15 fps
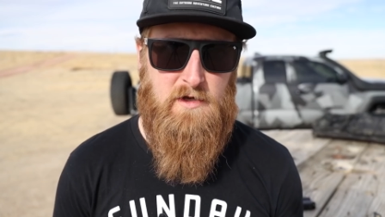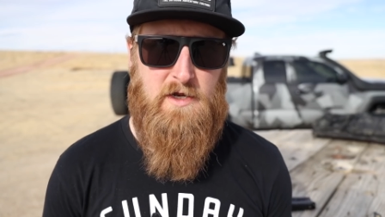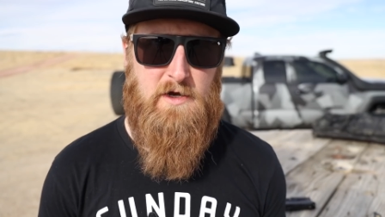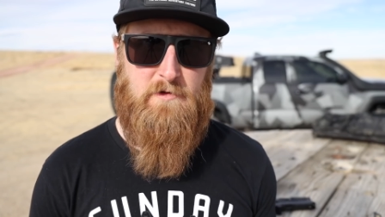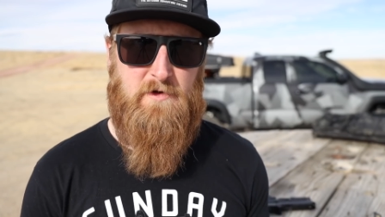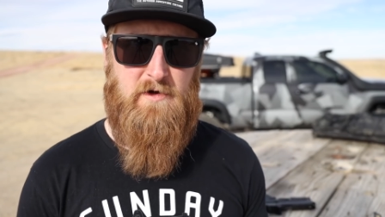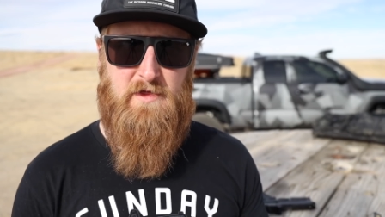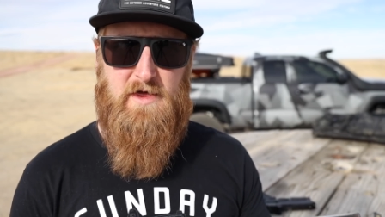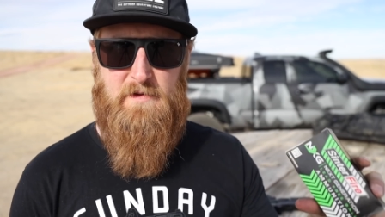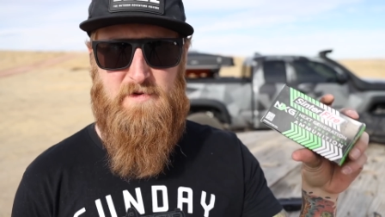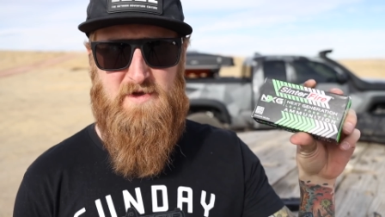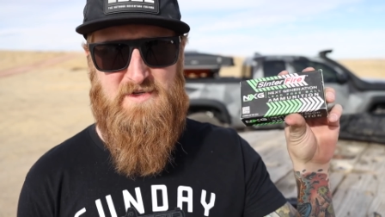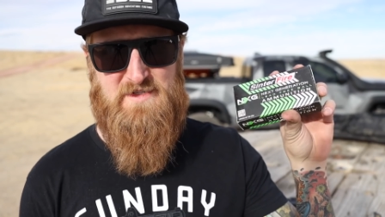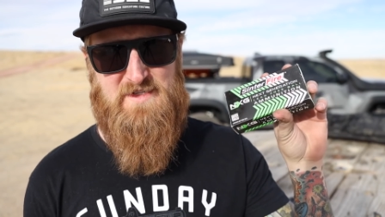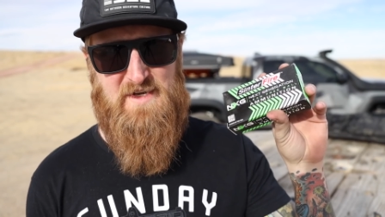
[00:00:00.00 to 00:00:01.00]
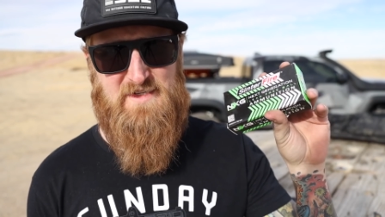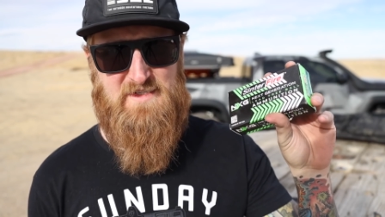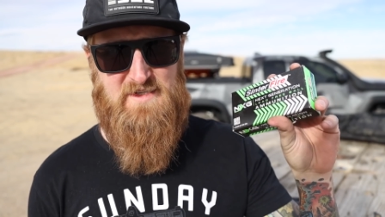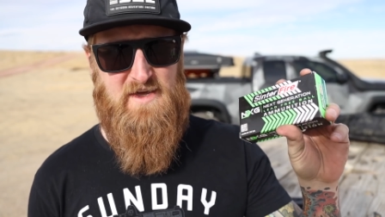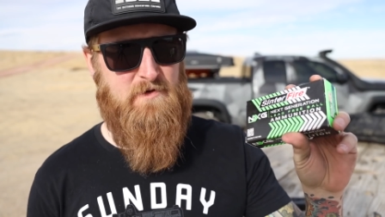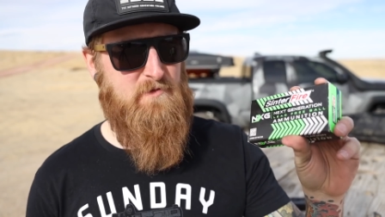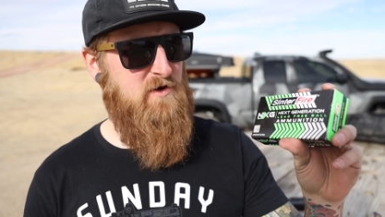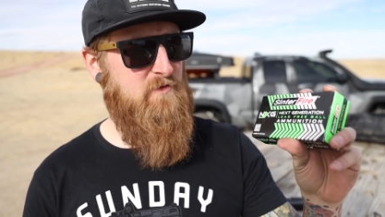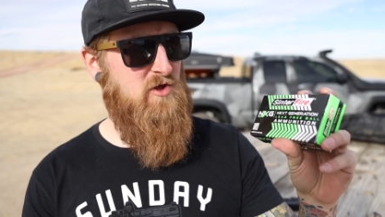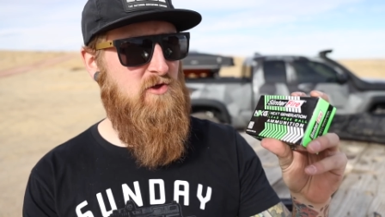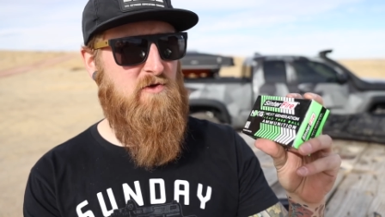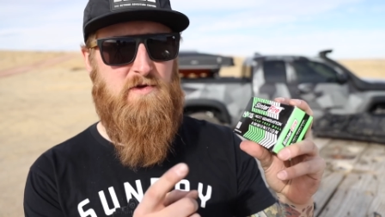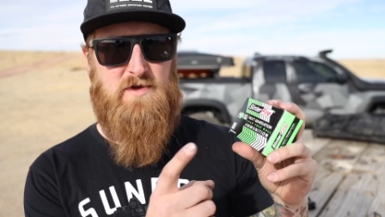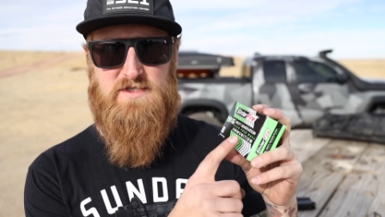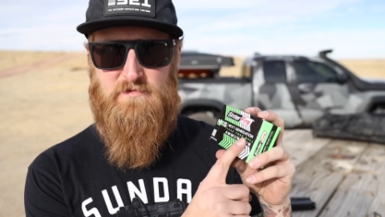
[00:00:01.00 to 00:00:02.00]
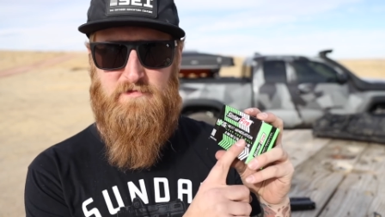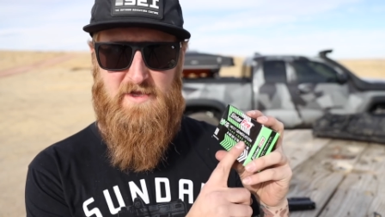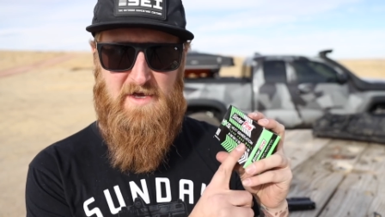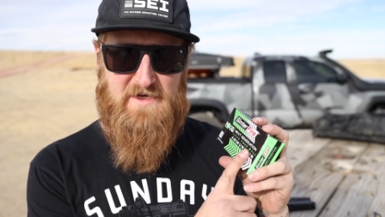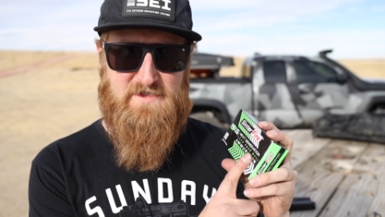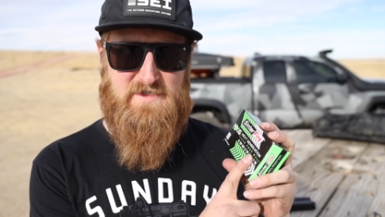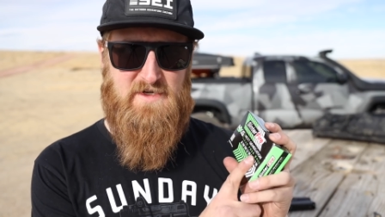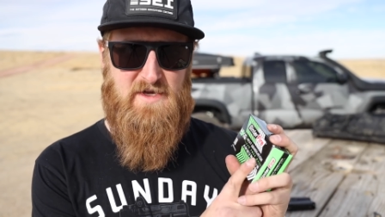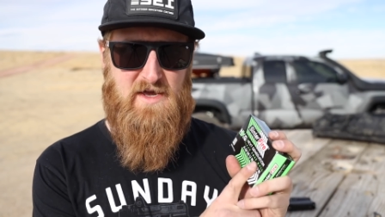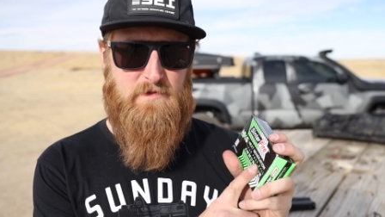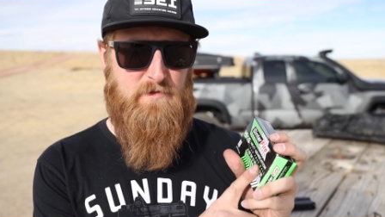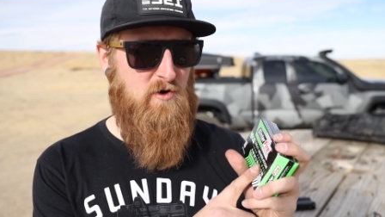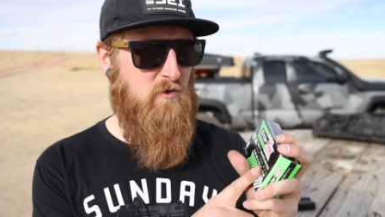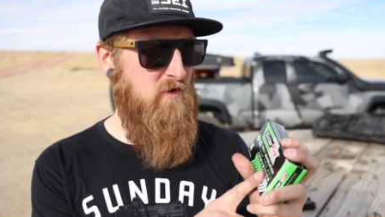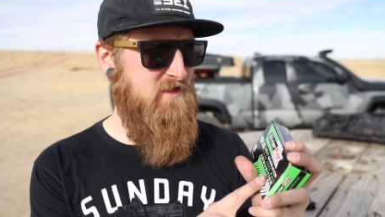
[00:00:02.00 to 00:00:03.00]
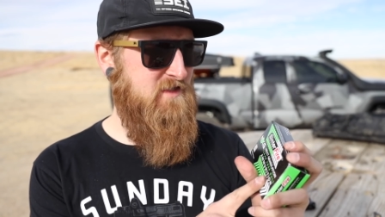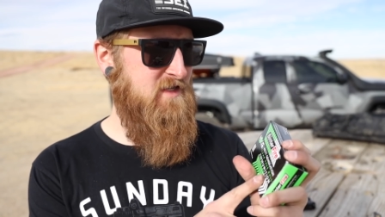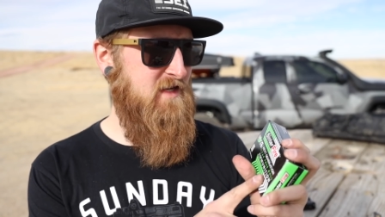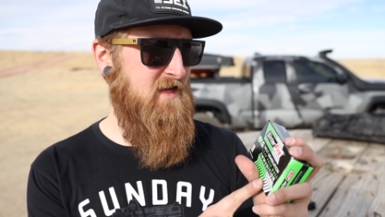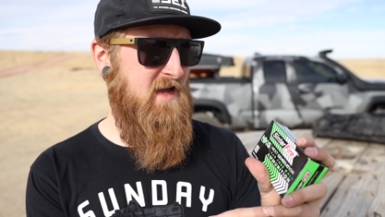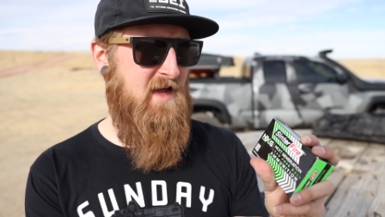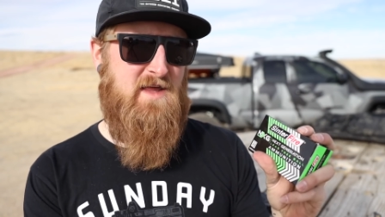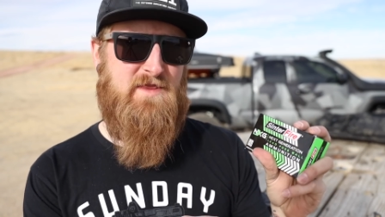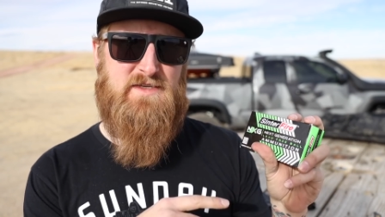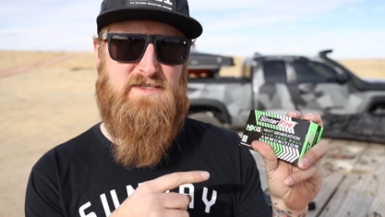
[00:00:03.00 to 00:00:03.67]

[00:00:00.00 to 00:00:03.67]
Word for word: Now with all that being said, today I'm going to be shooting some Legacy ammo once again.